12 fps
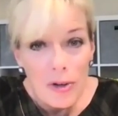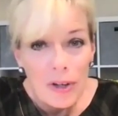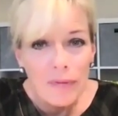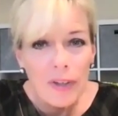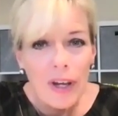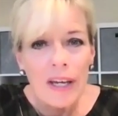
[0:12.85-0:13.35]

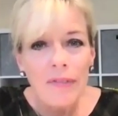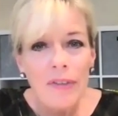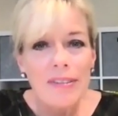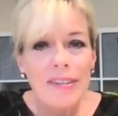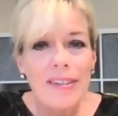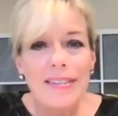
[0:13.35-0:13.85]
Welcome to
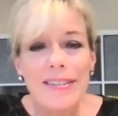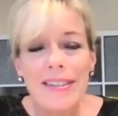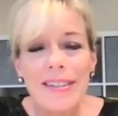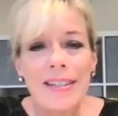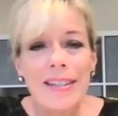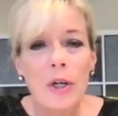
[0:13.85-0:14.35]
ABC to
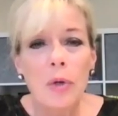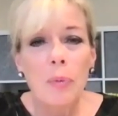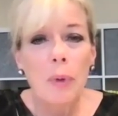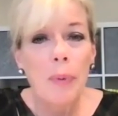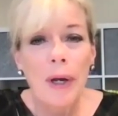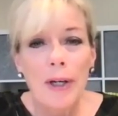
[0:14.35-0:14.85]
CEO,
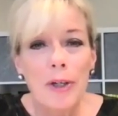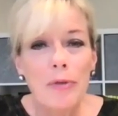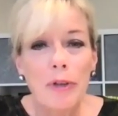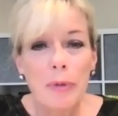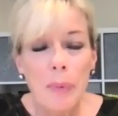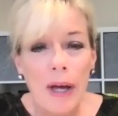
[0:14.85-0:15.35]
Preparing
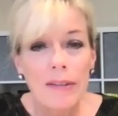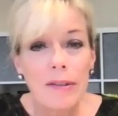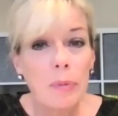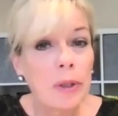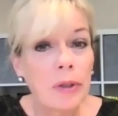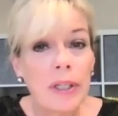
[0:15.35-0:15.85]
for the
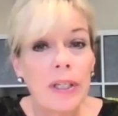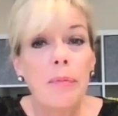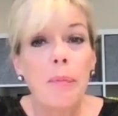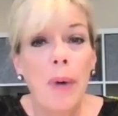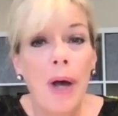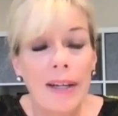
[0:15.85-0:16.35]

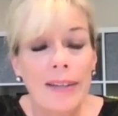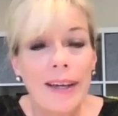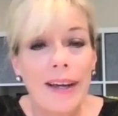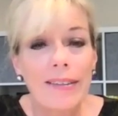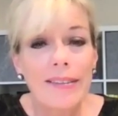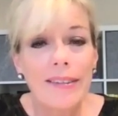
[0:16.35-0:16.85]
Possibility
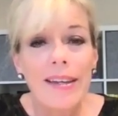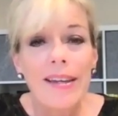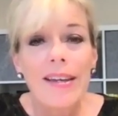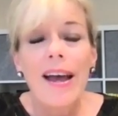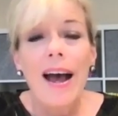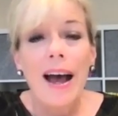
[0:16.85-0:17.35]
podcast.
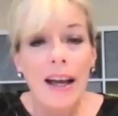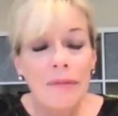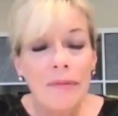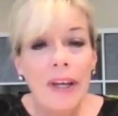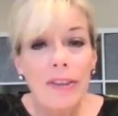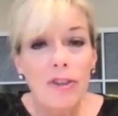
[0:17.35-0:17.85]
I'm
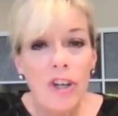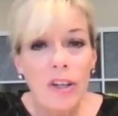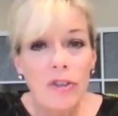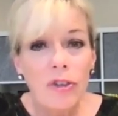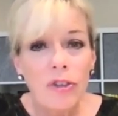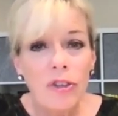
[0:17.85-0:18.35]
Beth
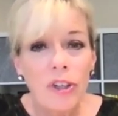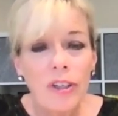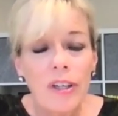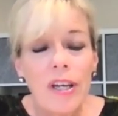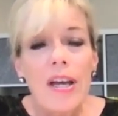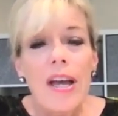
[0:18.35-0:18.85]

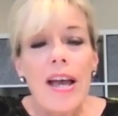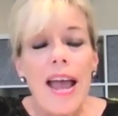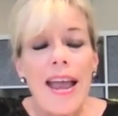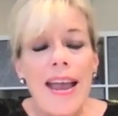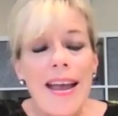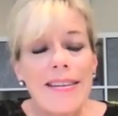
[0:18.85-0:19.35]
Chesterton,
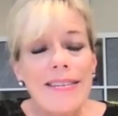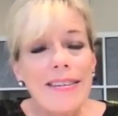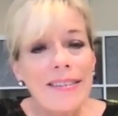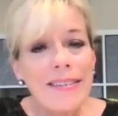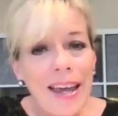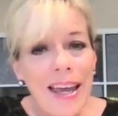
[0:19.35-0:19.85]
and
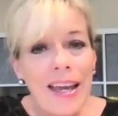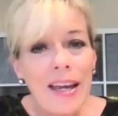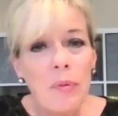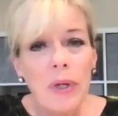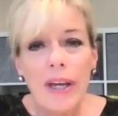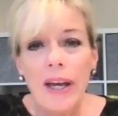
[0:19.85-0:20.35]
today
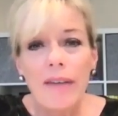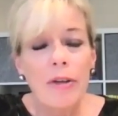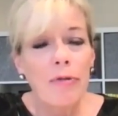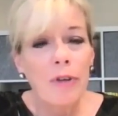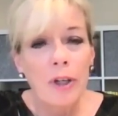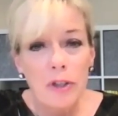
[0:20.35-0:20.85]
we have
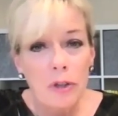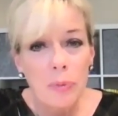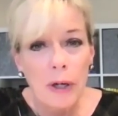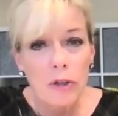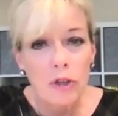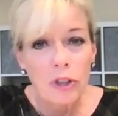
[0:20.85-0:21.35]
a very
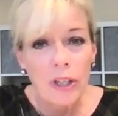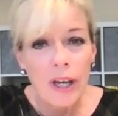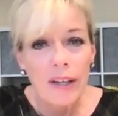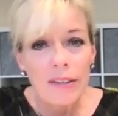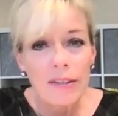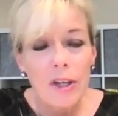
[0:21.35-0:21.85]
special
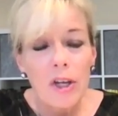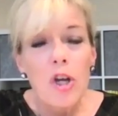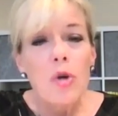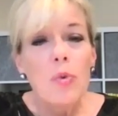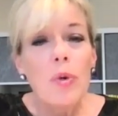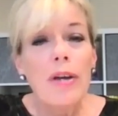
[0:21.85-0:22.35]
guest.
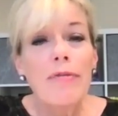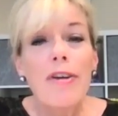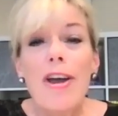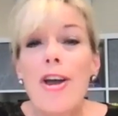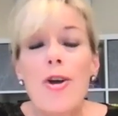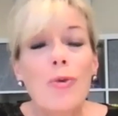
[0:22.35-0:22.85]
We have
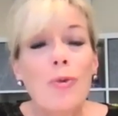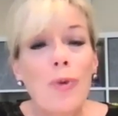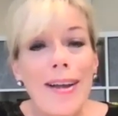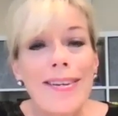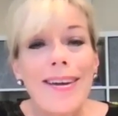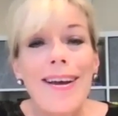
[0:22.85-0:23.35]

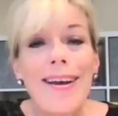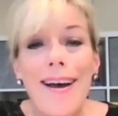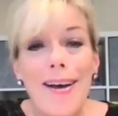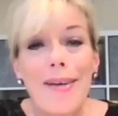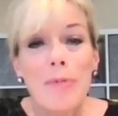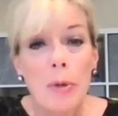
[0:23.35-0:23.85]
Rhonda
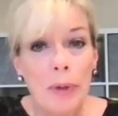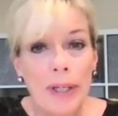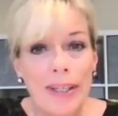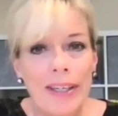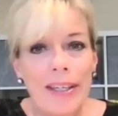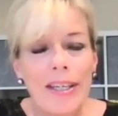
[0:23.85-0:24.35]

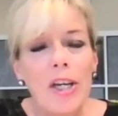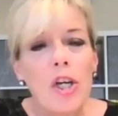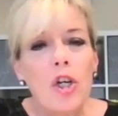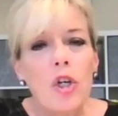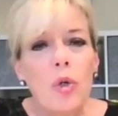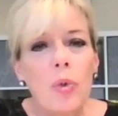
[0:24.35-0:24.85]
Hamm-Niebruegge,
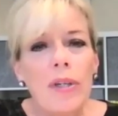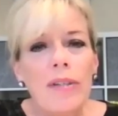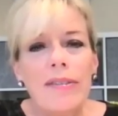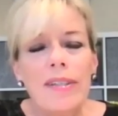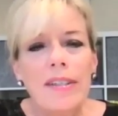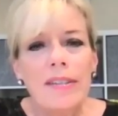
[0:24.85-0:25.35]
who
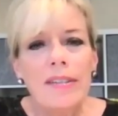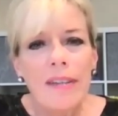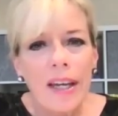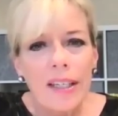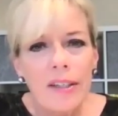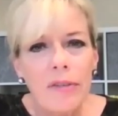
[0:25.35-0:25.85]
is the
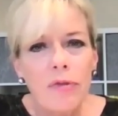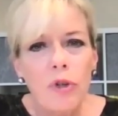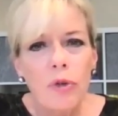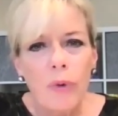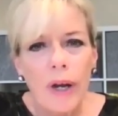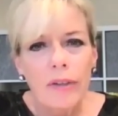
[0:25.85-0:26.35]
Executive
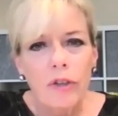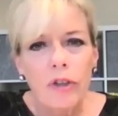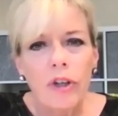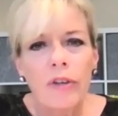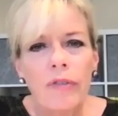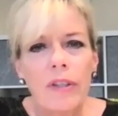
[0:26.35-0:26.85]

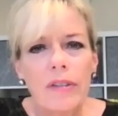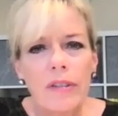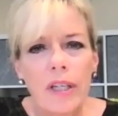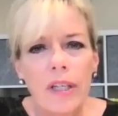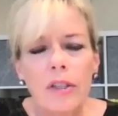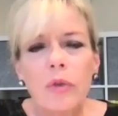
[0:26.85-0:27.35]
Director of the
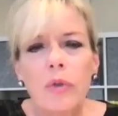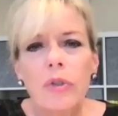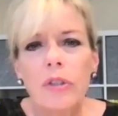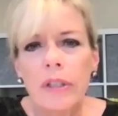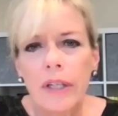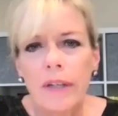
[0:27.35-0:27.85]
St. Louis
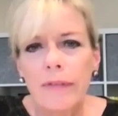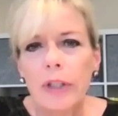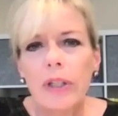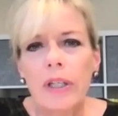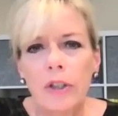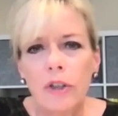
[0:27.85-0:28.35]

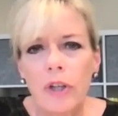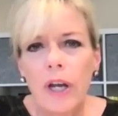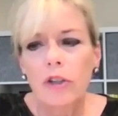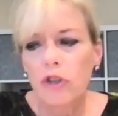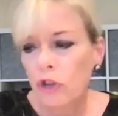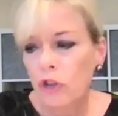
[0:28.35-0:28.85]
Lambert
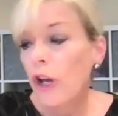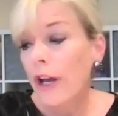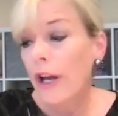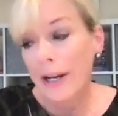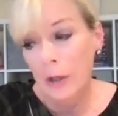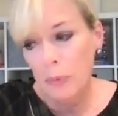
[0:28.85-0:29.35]
International
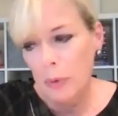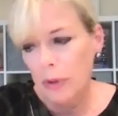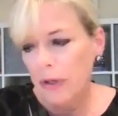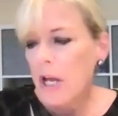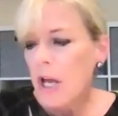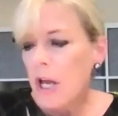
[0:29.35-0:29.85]

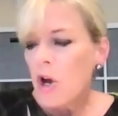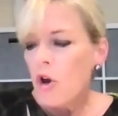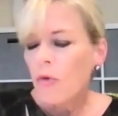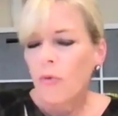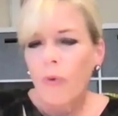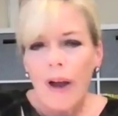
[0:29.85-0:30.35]
Airport.
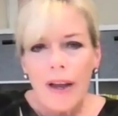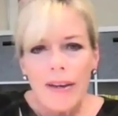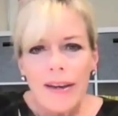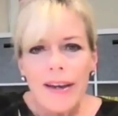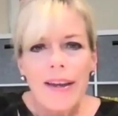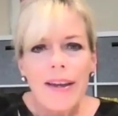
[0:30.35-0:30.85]

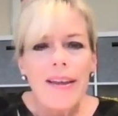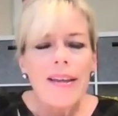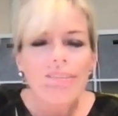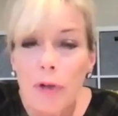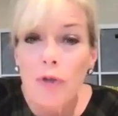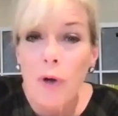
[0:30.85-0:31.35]
Rhonda,
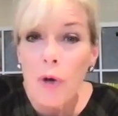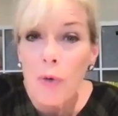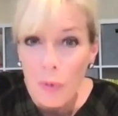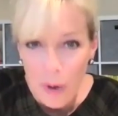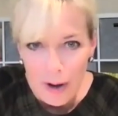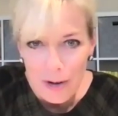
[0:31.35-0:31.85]
first of
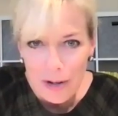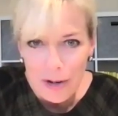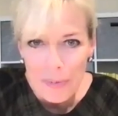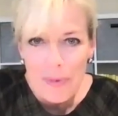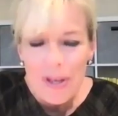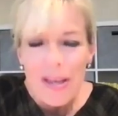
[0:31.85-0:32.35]
all,
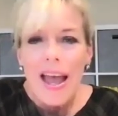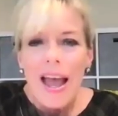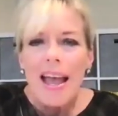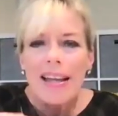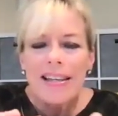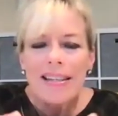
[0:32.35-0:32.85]
welcome,
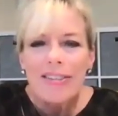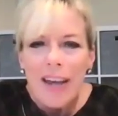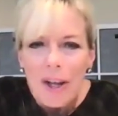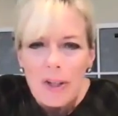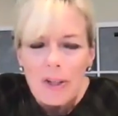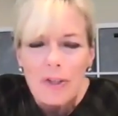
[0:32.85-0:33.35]
and
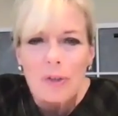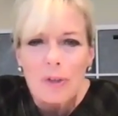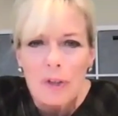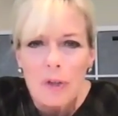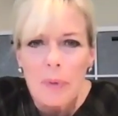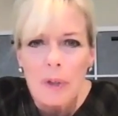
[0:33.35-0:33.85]
tell us a
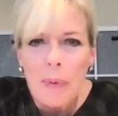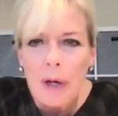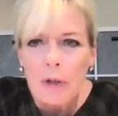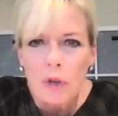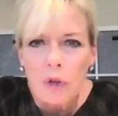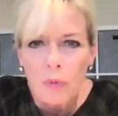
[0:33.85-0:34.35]
little bit
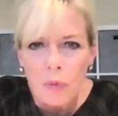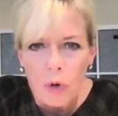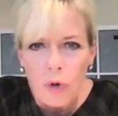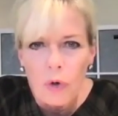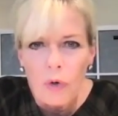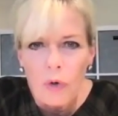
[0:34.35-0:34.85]
about your
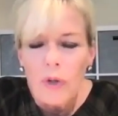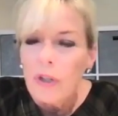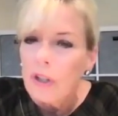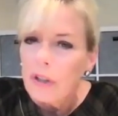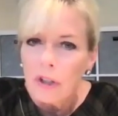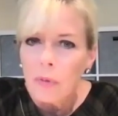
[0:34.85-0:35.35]
role
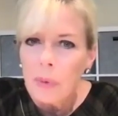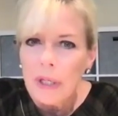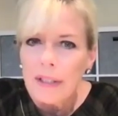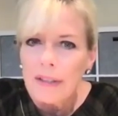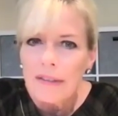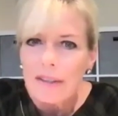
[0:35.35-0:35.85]
that you've been
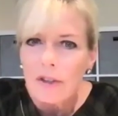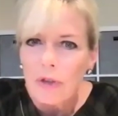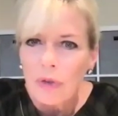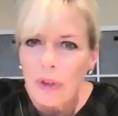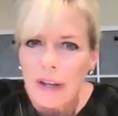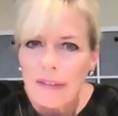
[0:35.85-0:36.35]
in since
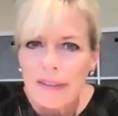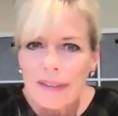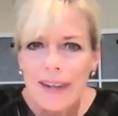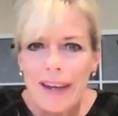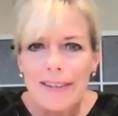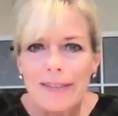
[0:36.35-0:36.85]

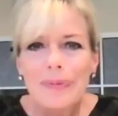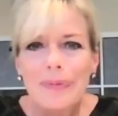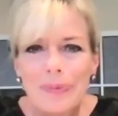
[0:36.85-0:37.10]
2010.